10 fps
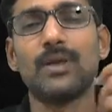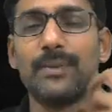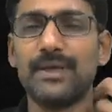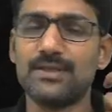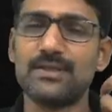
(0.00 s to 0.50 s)

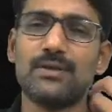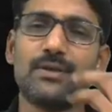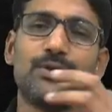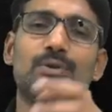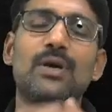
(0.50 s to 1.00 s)
means
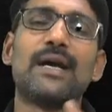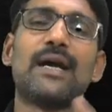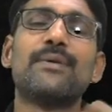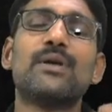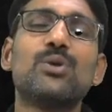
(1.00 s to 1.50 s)
you are
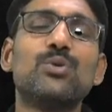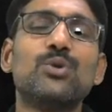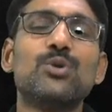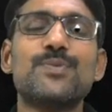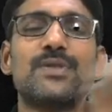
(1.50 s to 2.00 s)
having two
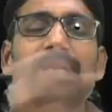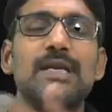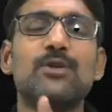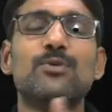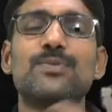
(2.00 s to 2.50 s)
loops three
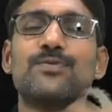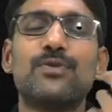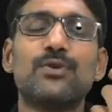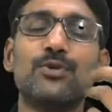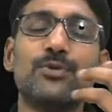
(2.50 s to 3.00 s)
loops
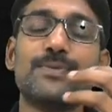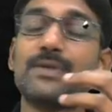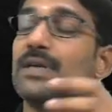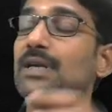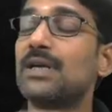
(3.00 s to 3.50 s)
four loops
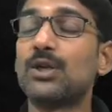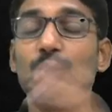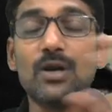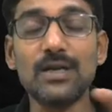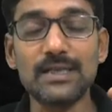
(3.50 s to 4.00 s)

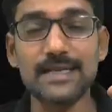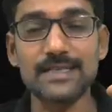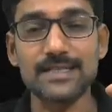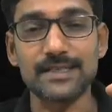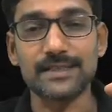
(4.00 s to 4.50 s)
not
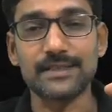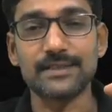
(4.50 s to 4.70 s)
nested